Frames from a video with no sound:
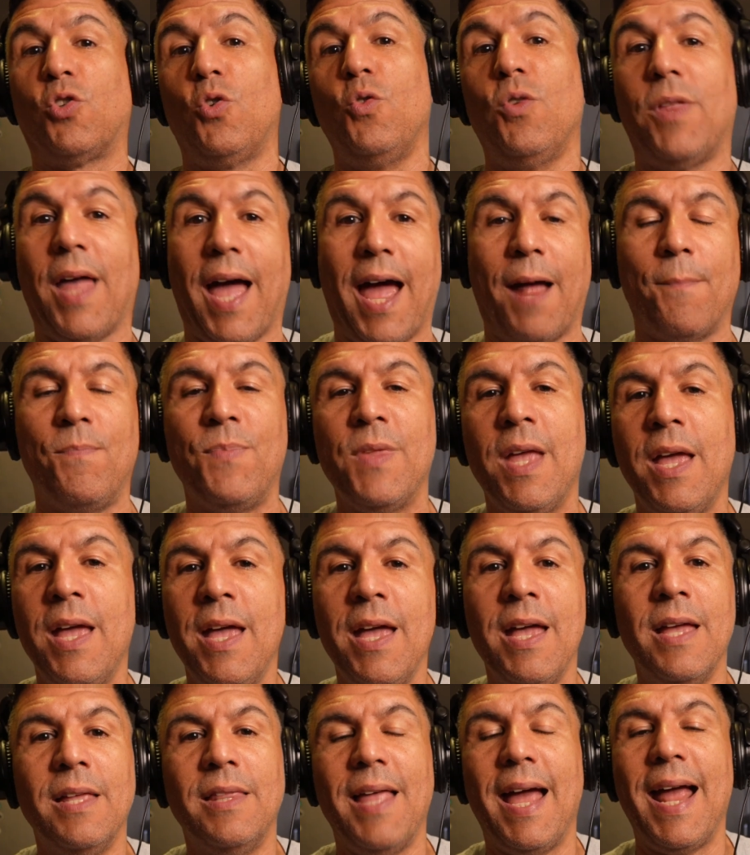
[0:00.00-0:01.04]
to that,
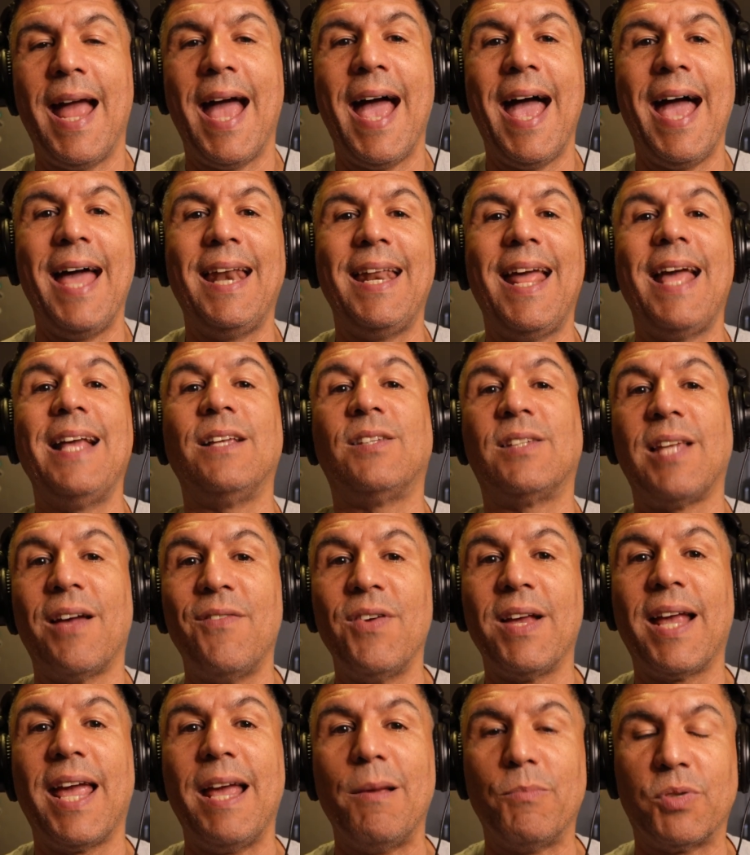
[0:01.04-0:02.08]
they had a
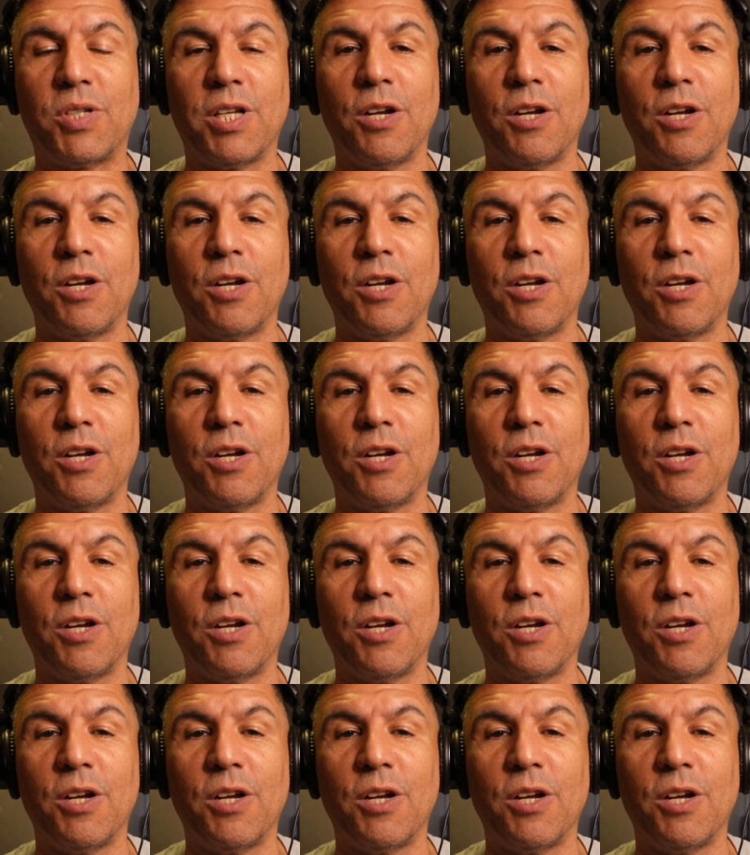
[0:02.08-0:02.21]
seven-game